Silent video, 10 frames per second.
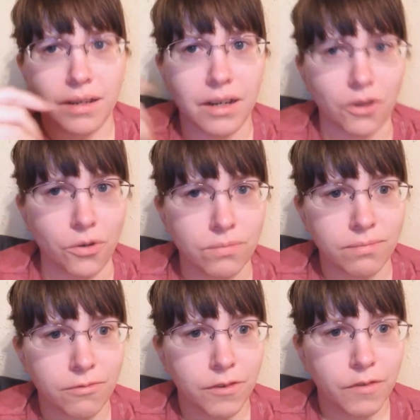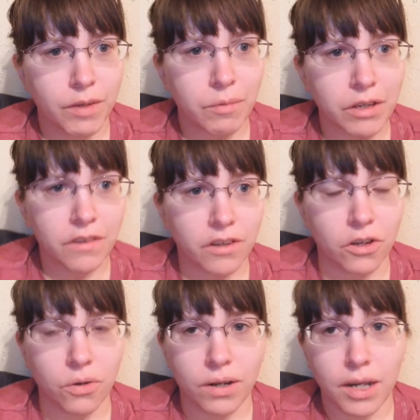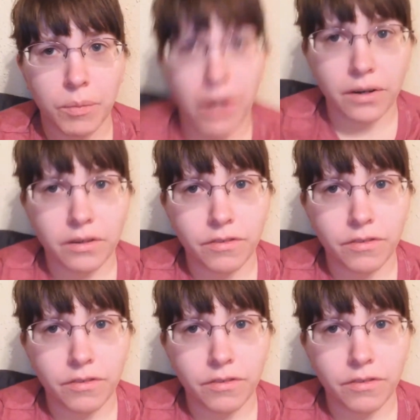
15 minutes ago, and I'm already